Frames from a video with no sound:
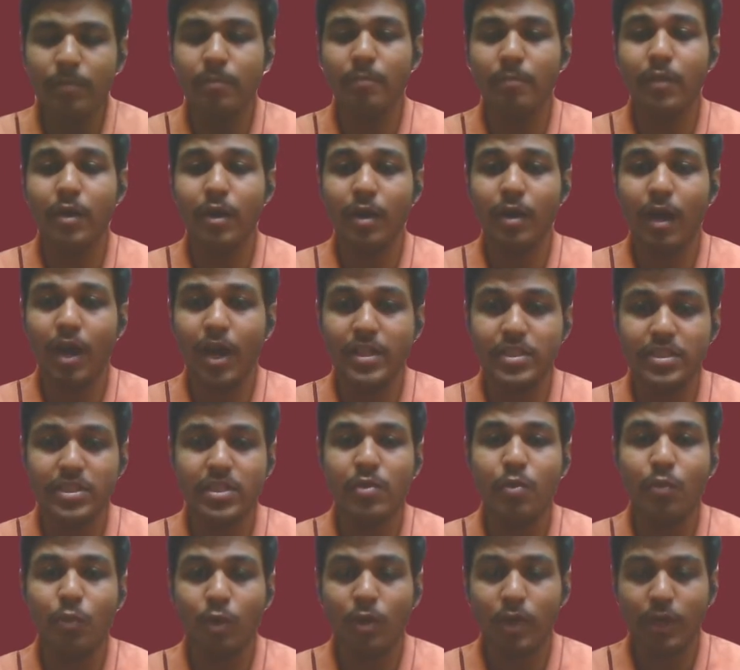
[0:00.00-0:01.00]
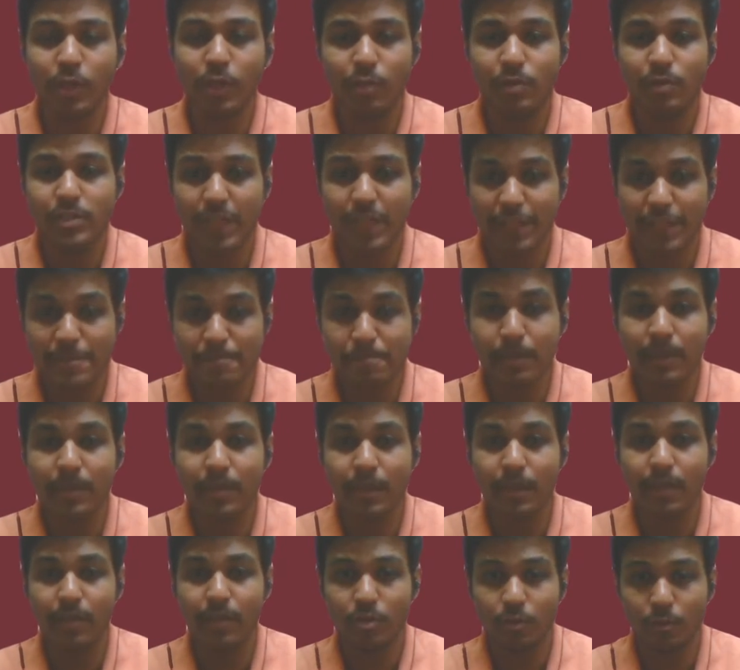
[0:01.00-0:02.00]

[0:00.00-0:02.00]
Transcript: achieve what he was expecting